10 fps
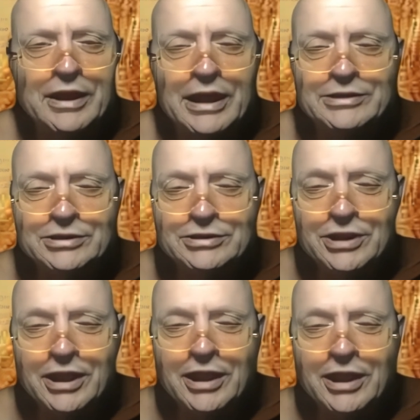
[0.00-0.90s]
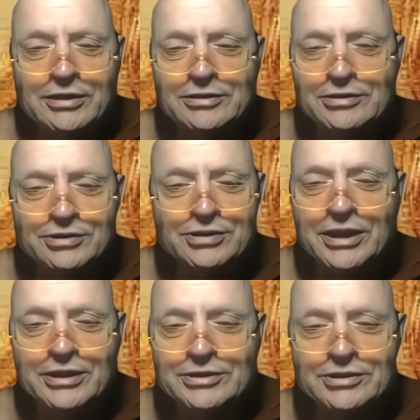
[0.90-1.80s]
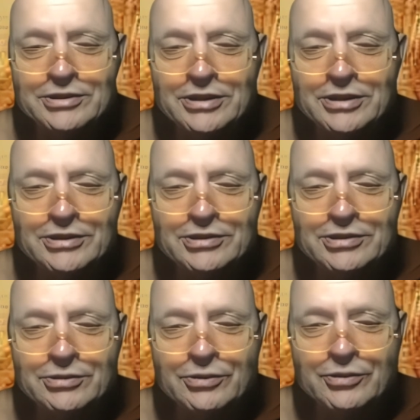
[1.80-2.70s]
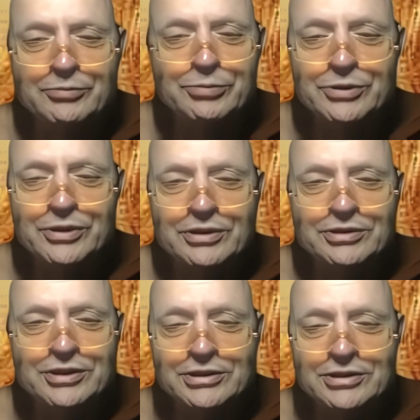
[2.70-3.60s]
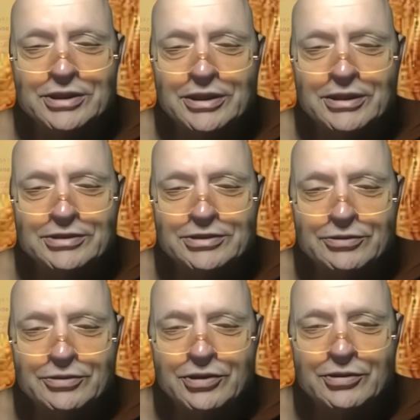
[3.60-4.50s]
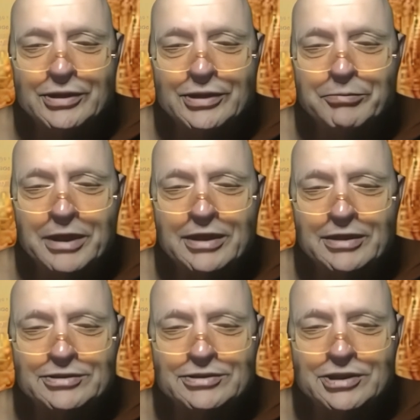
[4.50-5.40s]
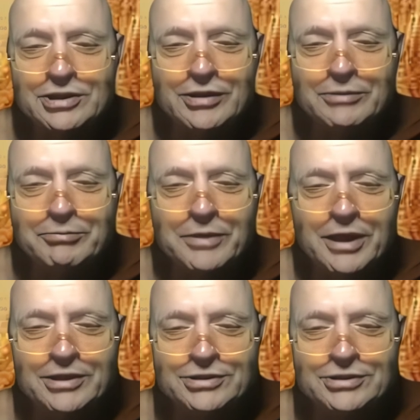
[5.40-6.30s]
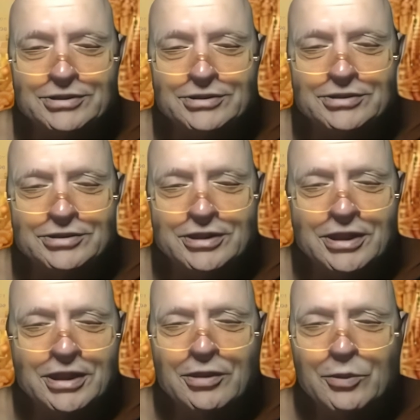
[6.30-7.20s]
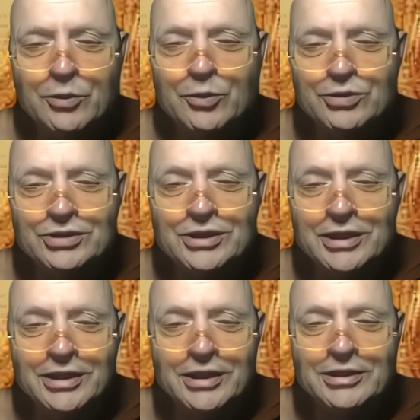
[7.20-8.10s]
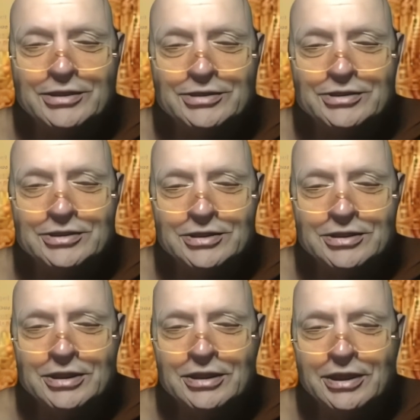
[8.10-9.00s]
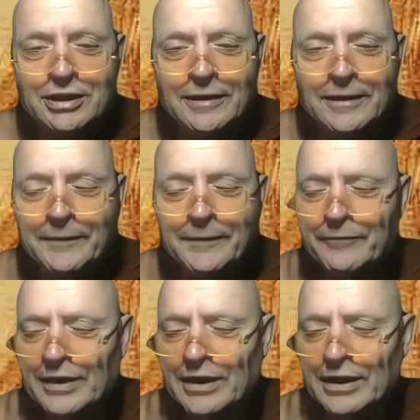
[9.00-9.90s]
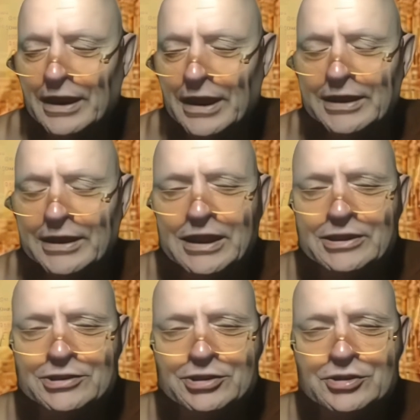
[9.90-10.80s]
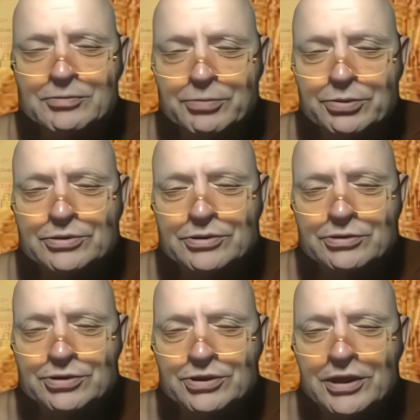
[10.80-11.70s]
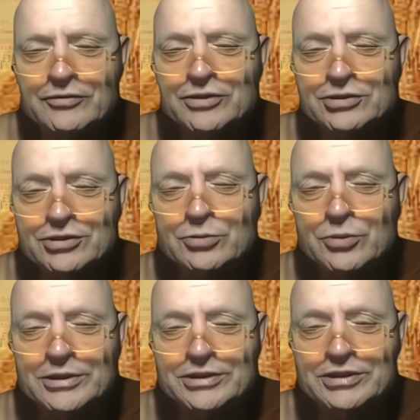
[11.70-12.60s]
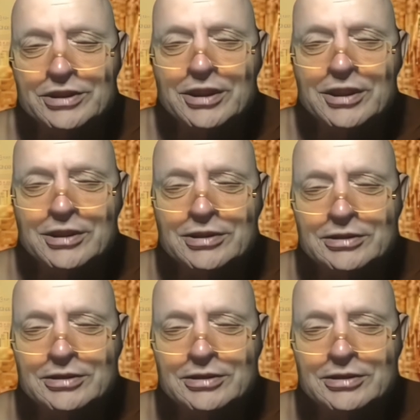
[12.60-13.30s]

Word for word: Ajahn Chah says this or the Buddha says this or the great monks the great masters all say this um, and and just to put yourself just to one side